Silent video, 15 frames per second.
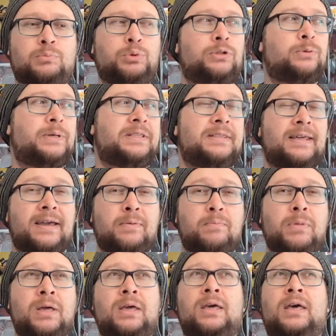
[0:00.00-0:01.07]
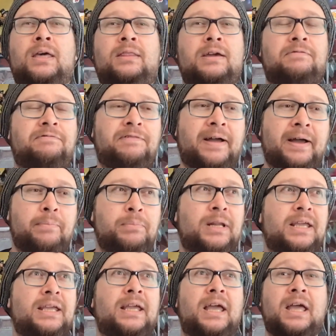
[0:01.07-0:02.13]
between them, their
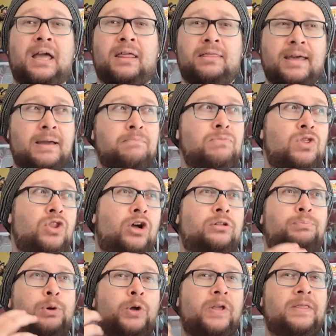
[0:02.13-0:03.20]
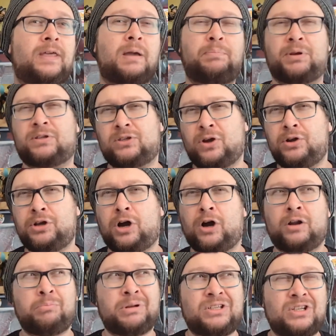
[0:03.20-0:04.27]
family, them not putting their persona
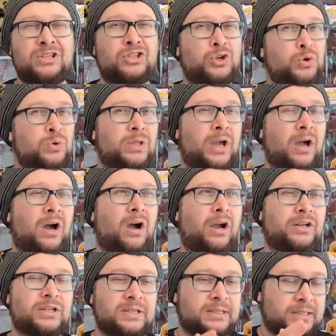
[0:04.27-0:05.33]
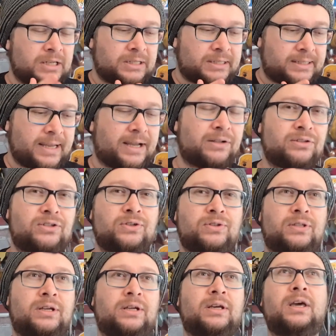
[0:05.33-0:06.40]
on, but just who they are, just just down to
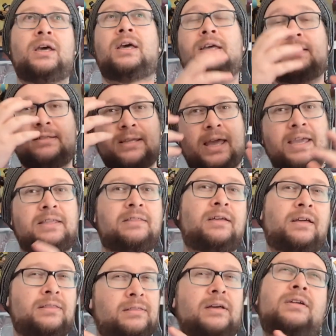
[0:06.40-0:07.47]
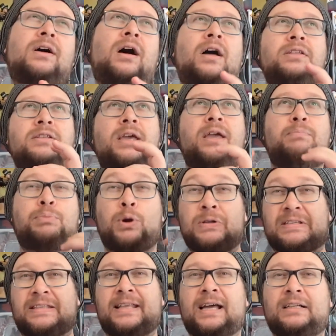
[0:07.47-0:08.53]
the take the the Kanye
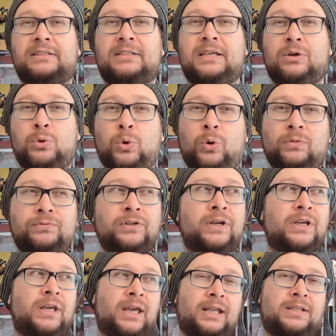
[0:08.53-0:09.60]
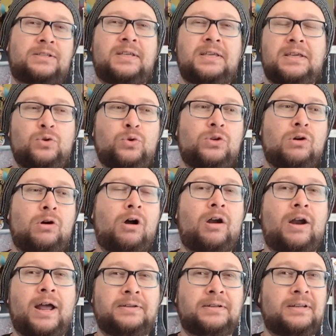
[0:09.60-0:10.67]
personality off and see who you
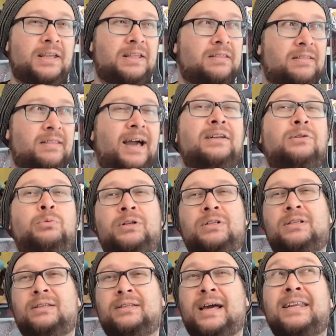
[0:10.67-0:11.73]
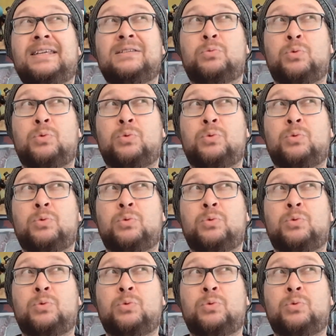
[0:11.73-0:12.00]
are underneath. That was that is